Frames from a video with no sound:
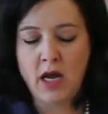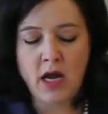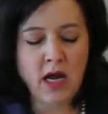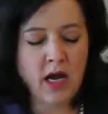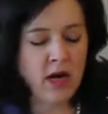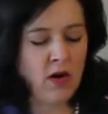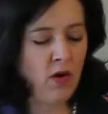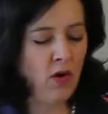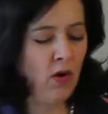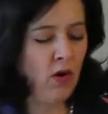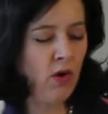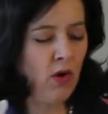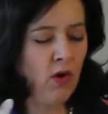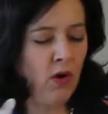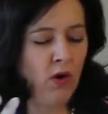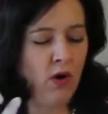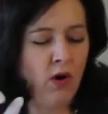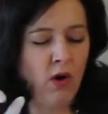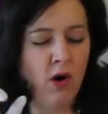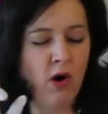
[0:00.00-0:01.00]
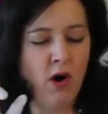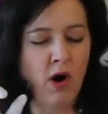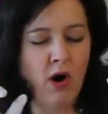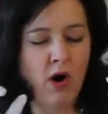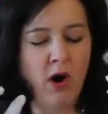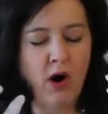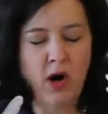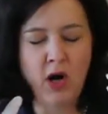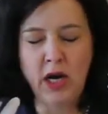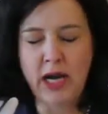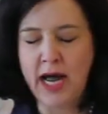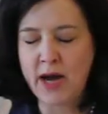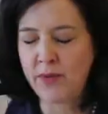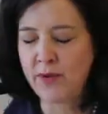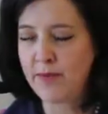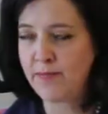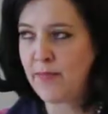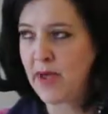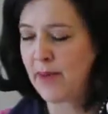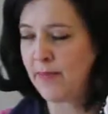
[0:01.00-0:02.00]
And all I
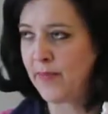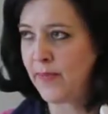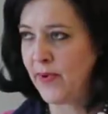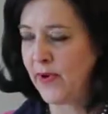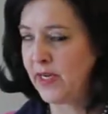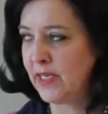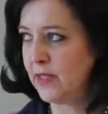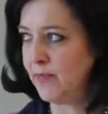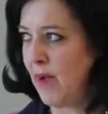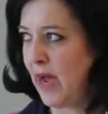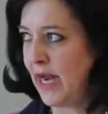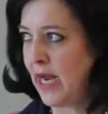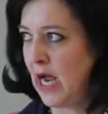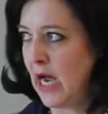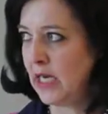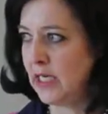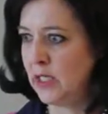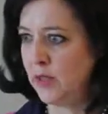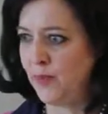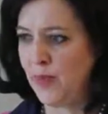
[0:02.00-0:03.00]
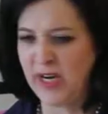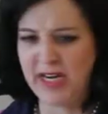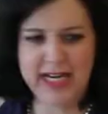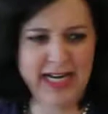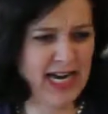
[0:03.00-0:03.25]
remember is my husband.